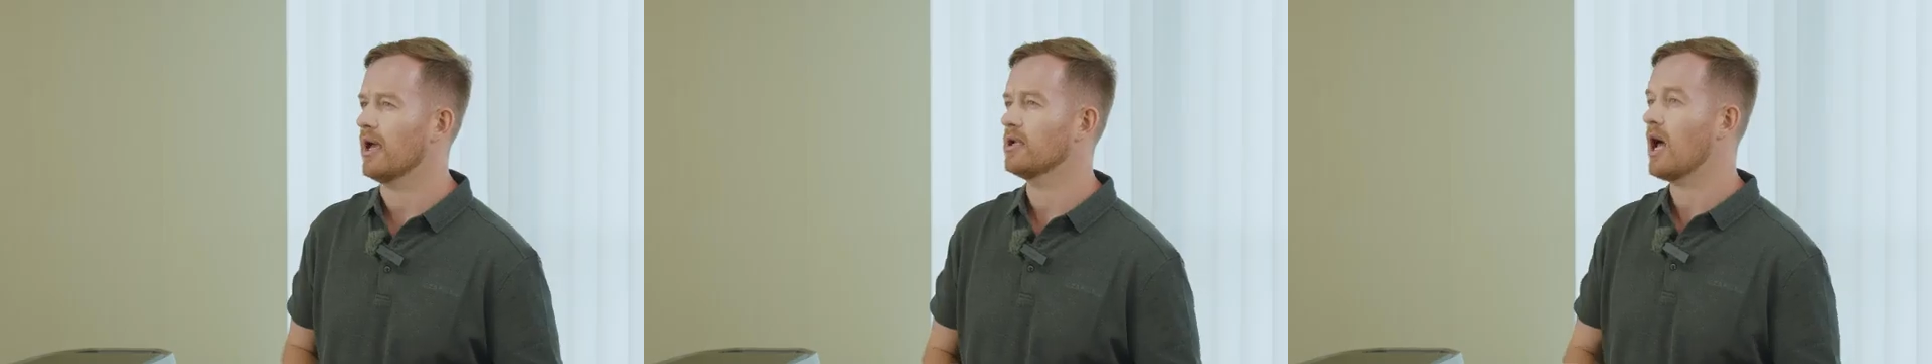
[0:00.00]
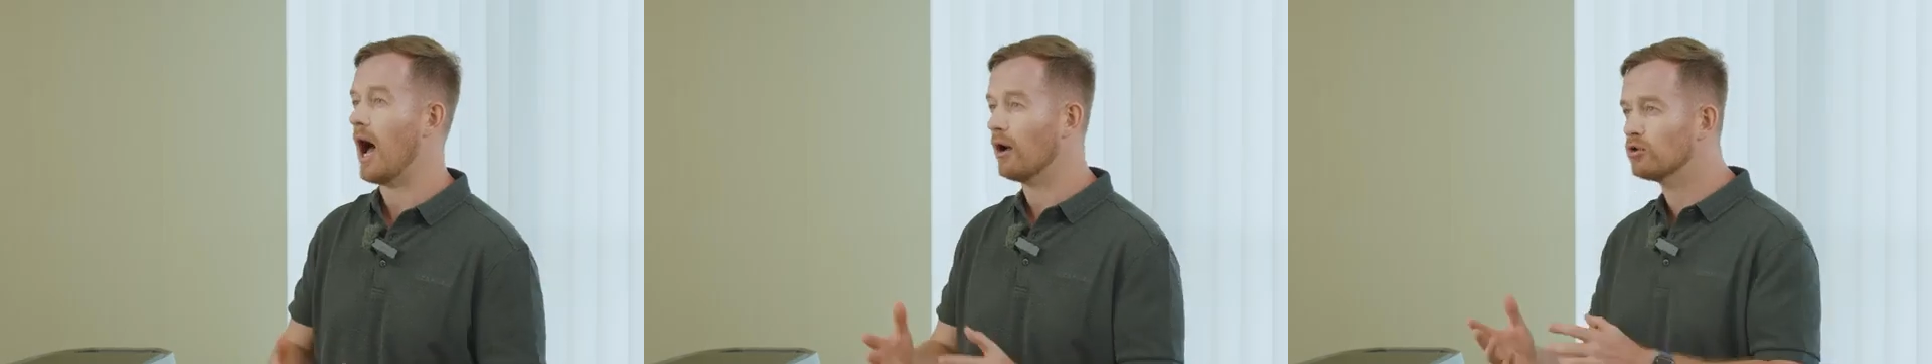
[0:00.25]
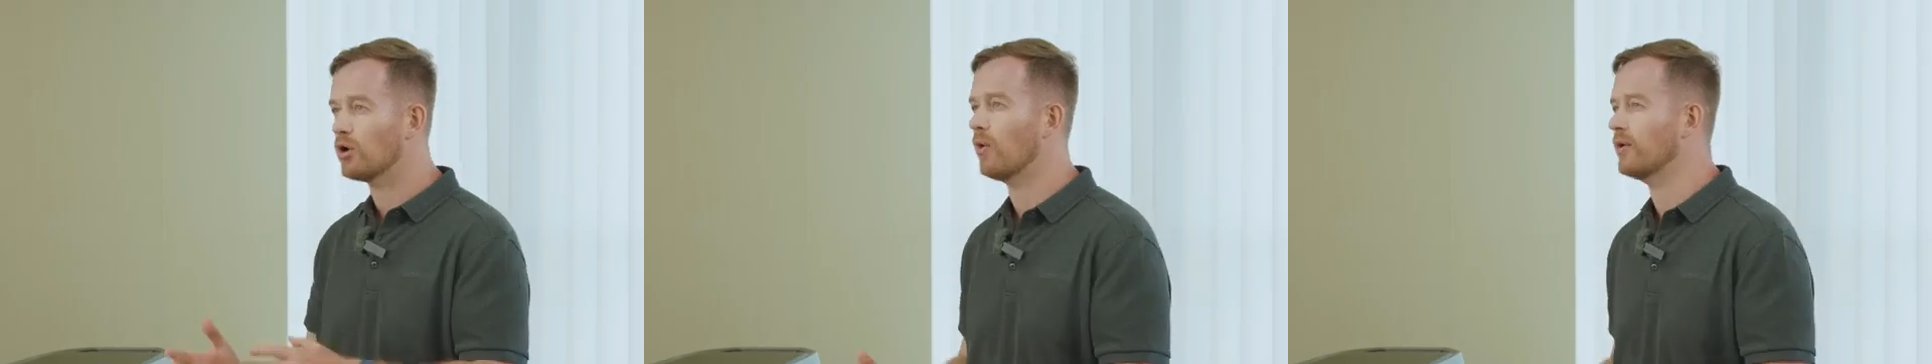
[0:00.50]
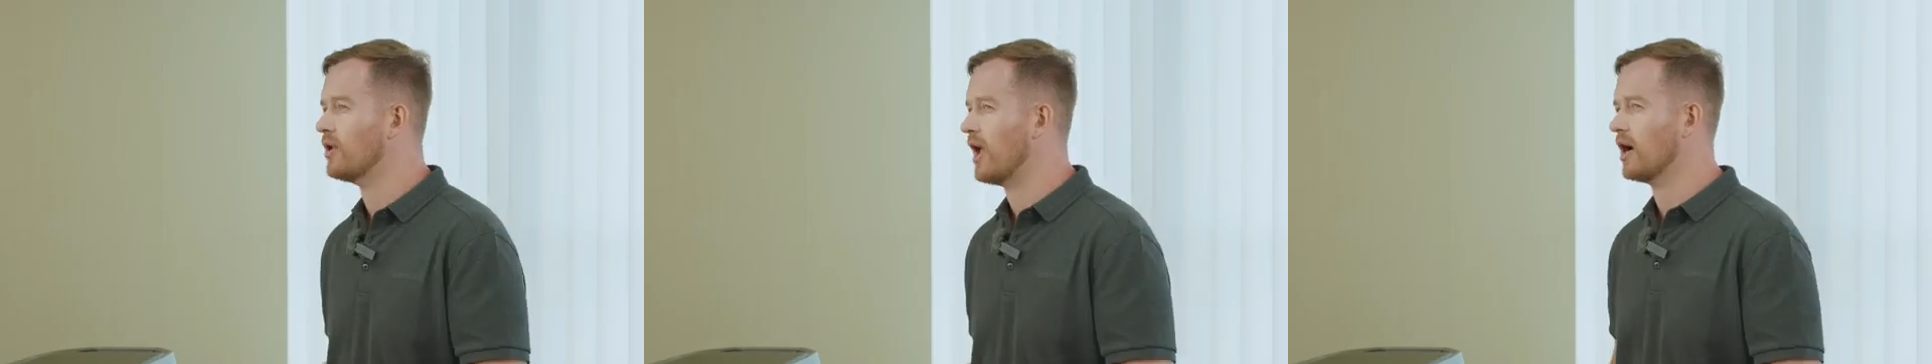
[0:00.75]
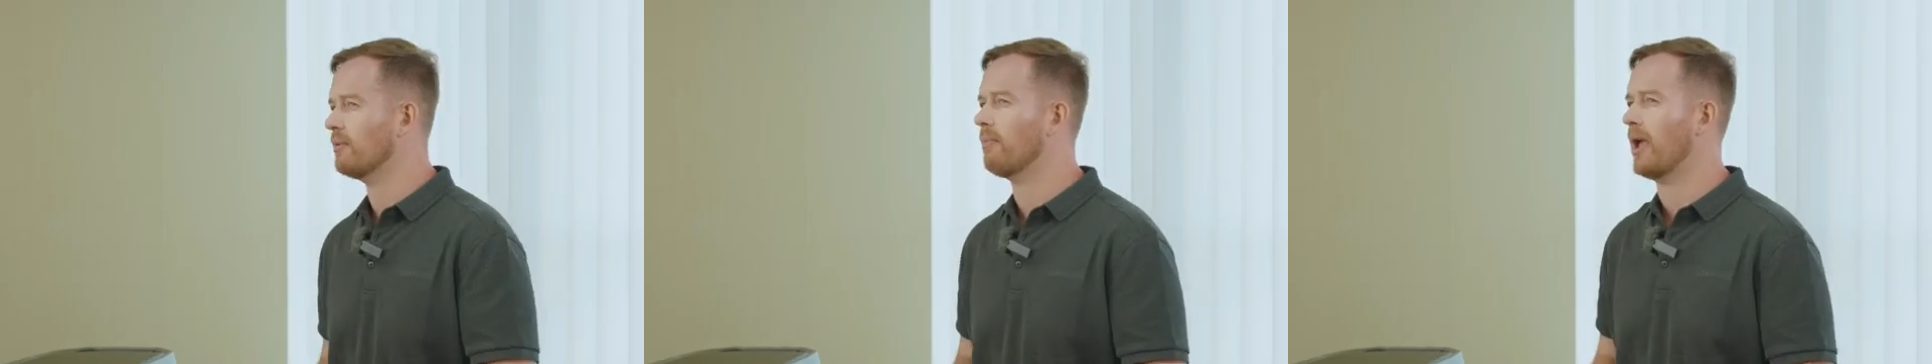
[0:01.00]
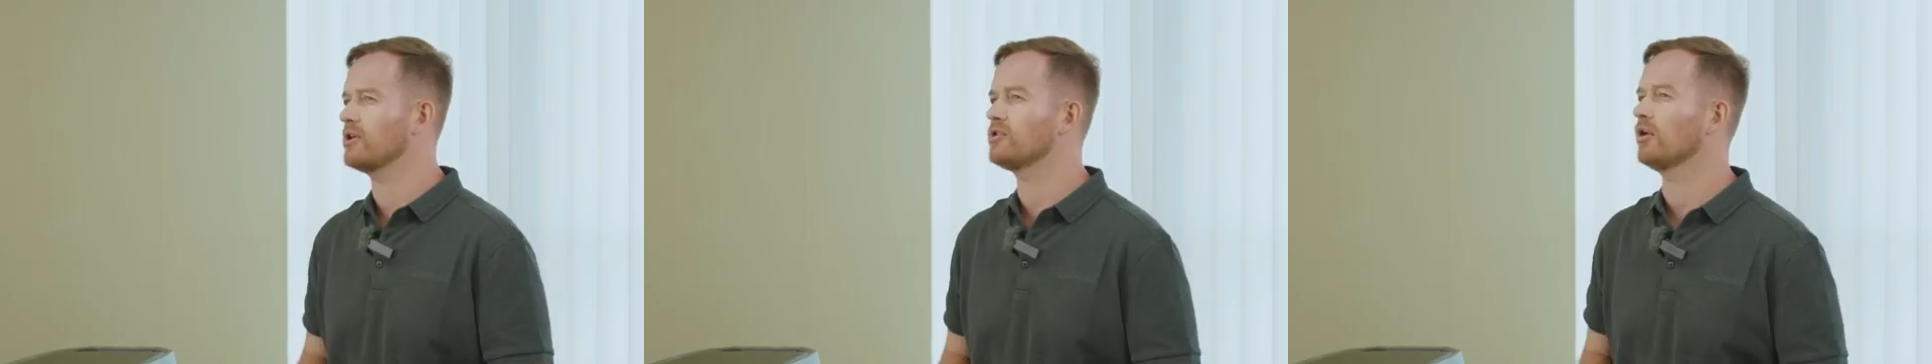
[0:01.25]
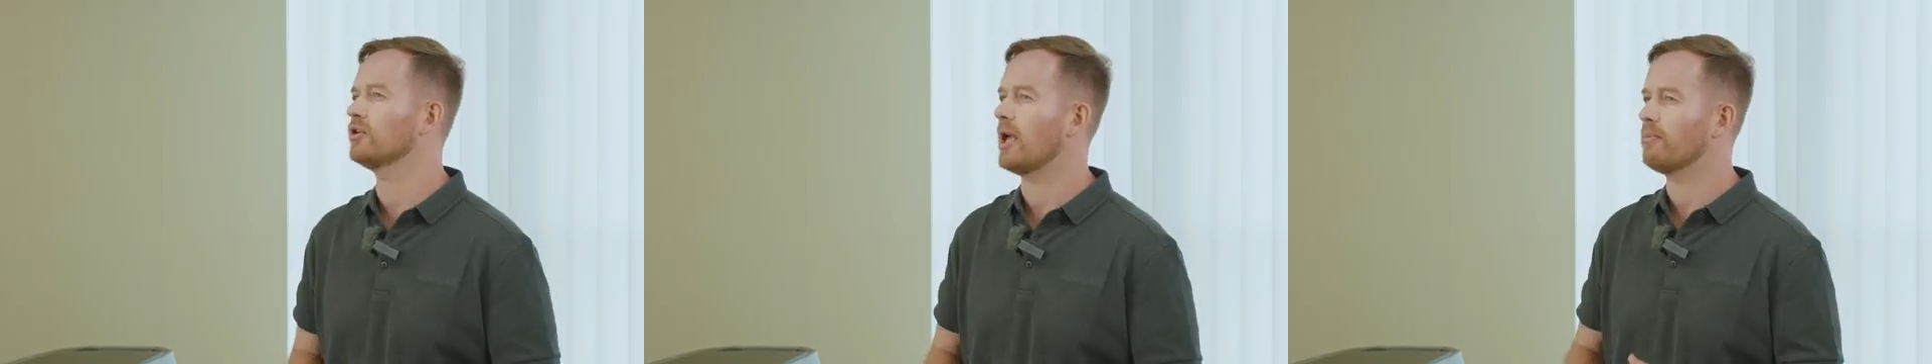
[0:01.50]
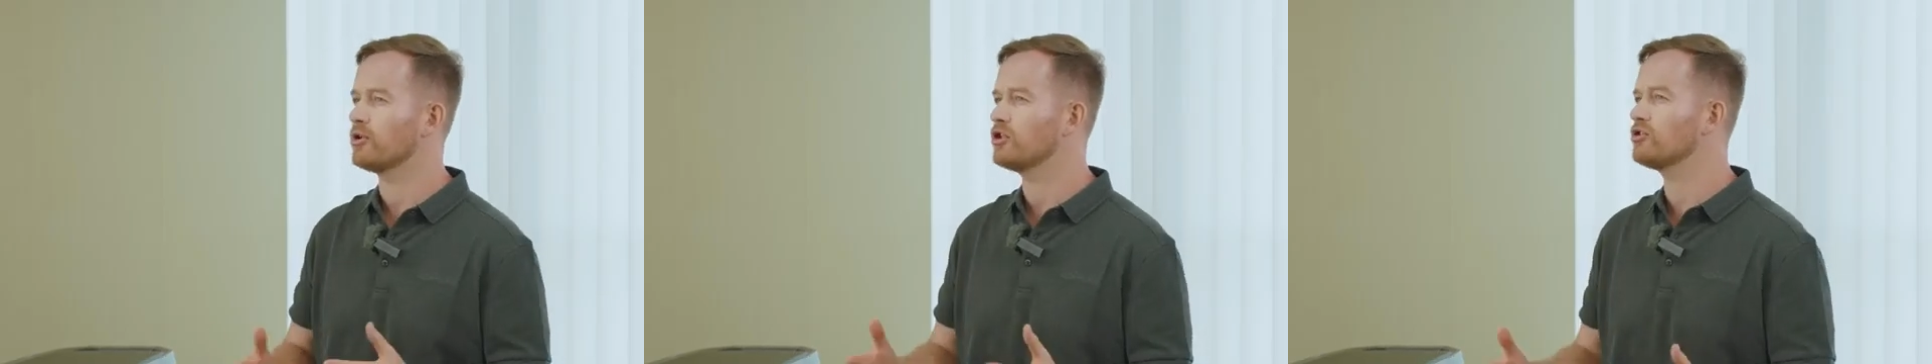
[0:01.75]
and outgoing air based on
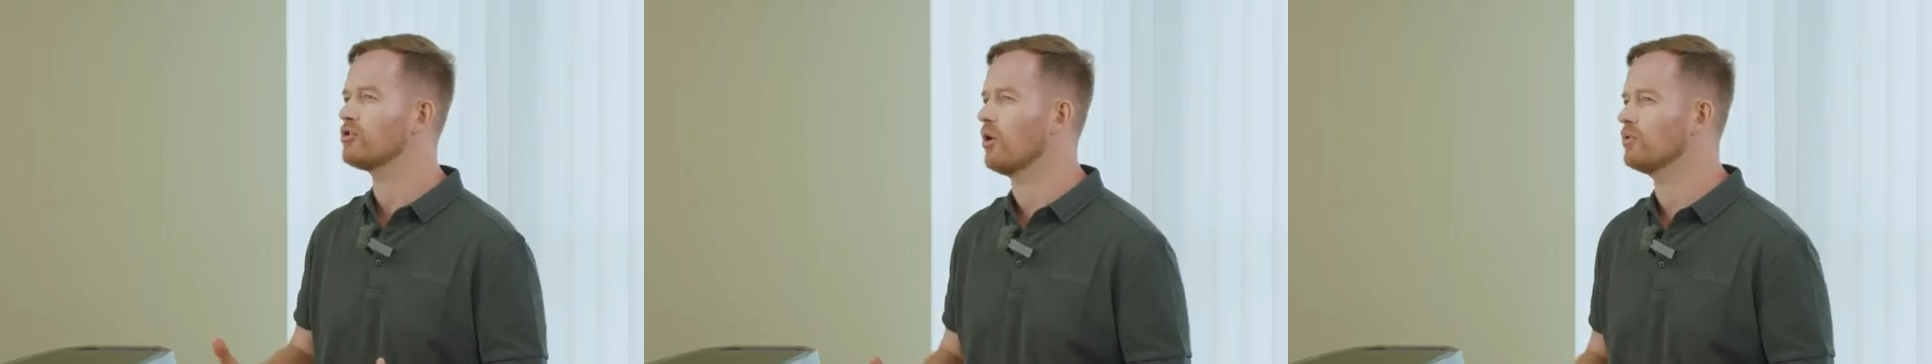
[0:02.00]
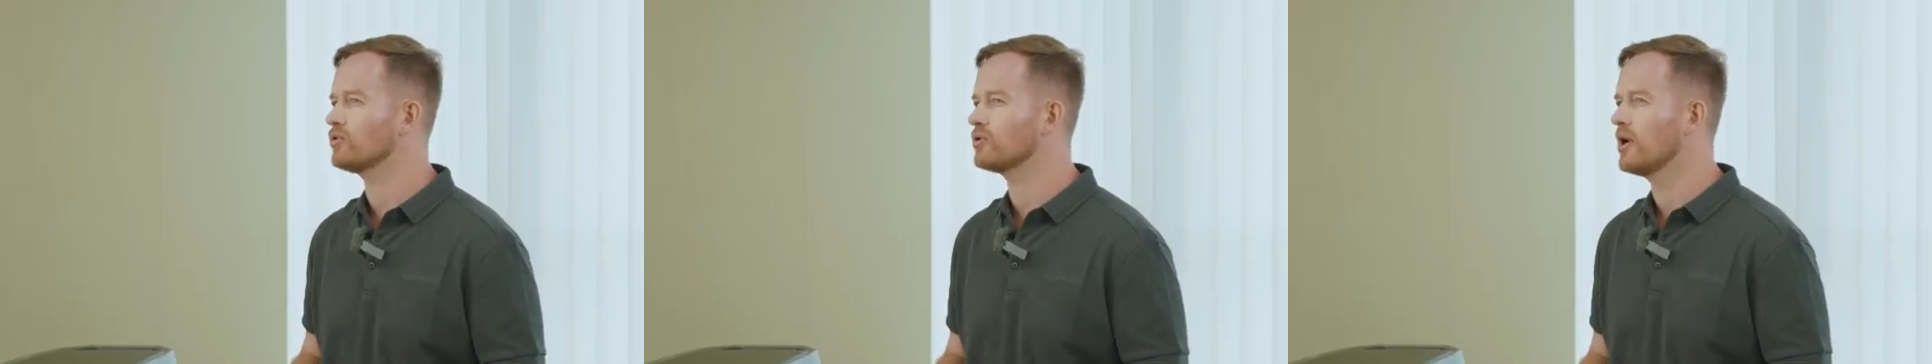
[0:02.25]
temperature zones.